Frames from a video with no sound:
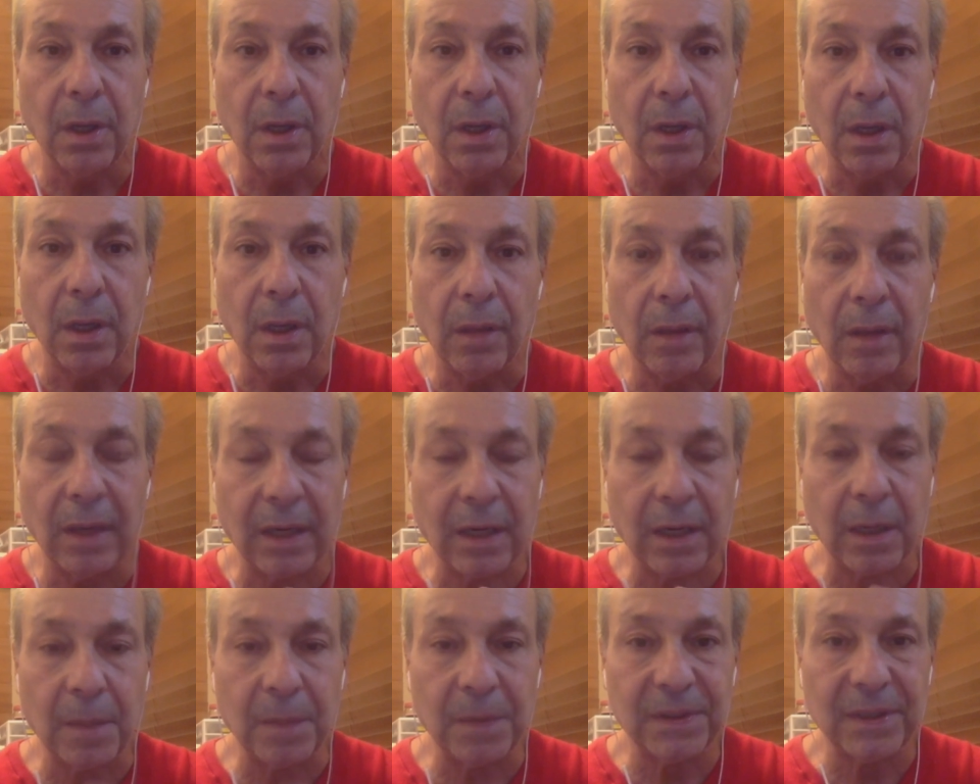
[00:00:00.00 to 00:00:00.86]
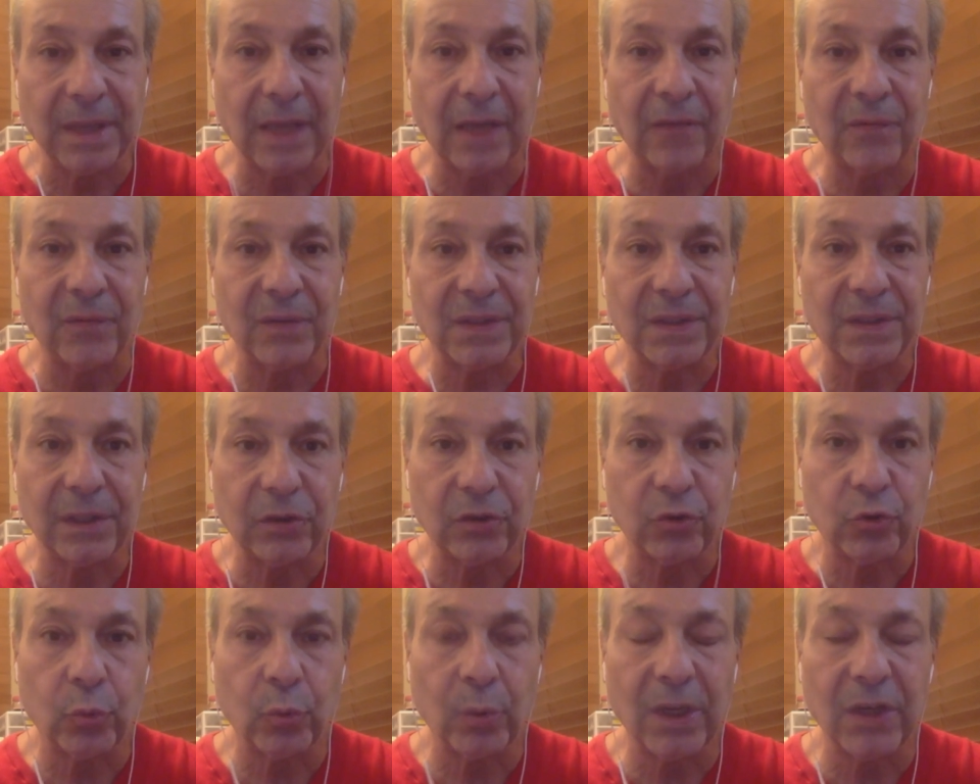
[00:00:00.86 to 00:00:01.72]
that comes out of a
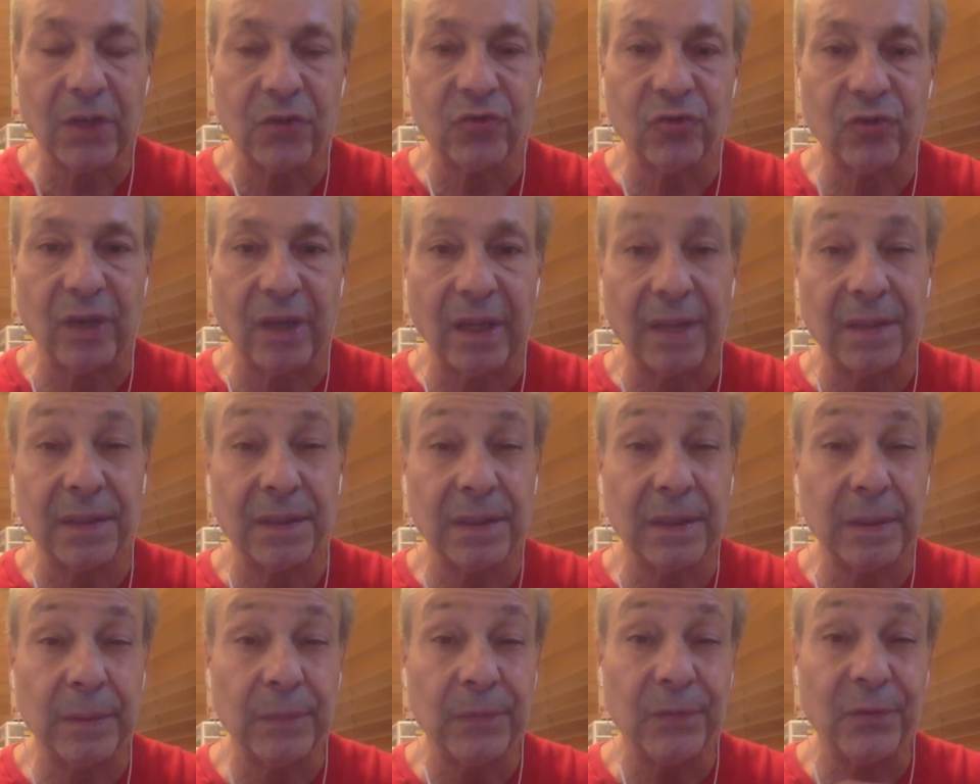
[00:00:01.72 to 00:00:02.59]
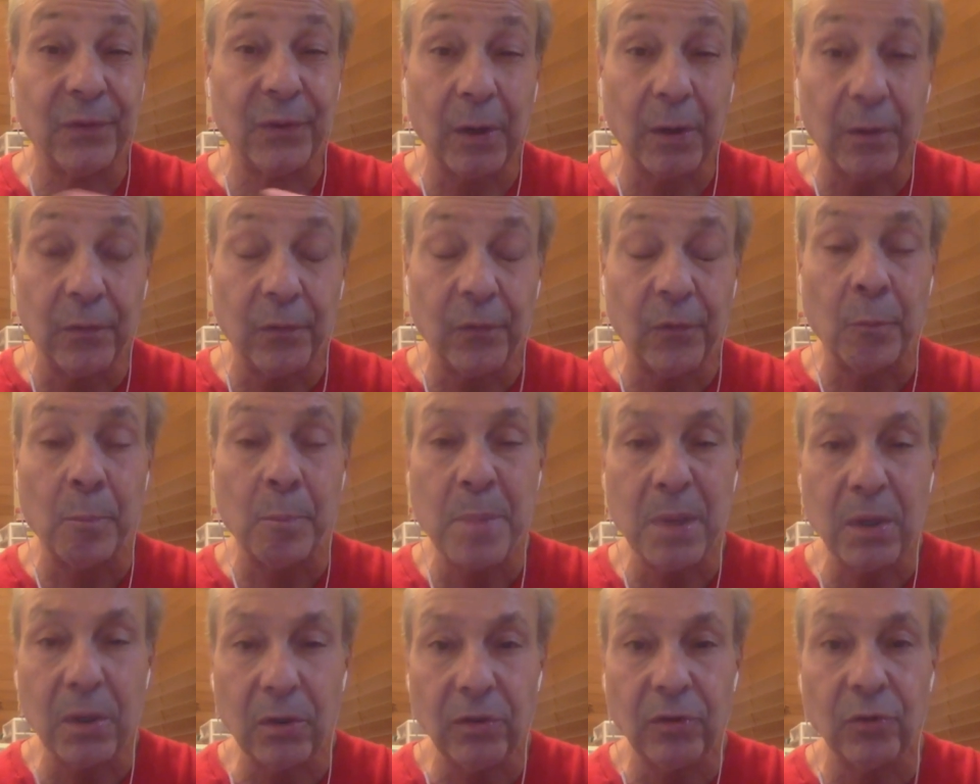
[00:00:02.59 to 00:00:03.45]
situation that seems very
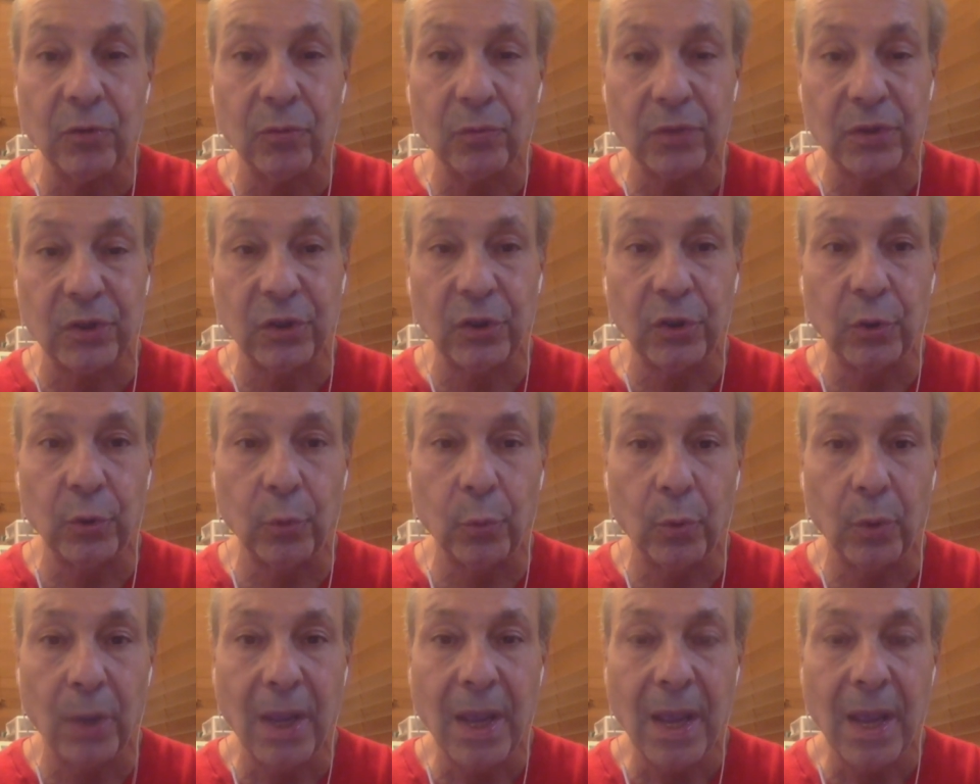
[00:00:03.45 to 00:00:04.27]
familiar to you.